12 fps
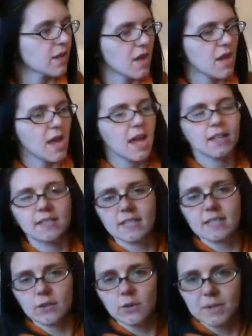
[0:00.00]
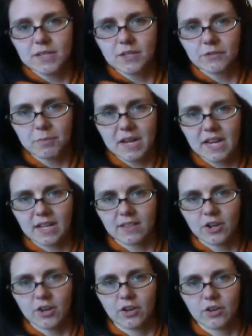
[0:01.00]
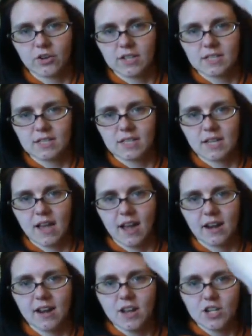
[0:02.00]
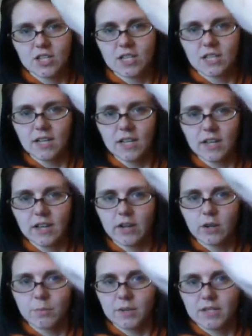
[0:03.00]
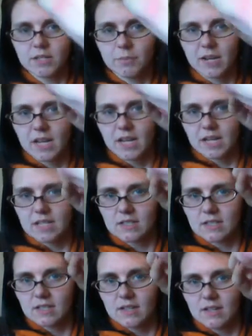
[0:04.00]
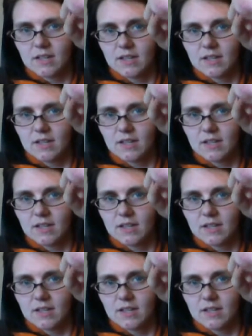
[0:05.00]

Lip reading: It has these little bits of pink. There you go. You can see that. Just little bits of pinks.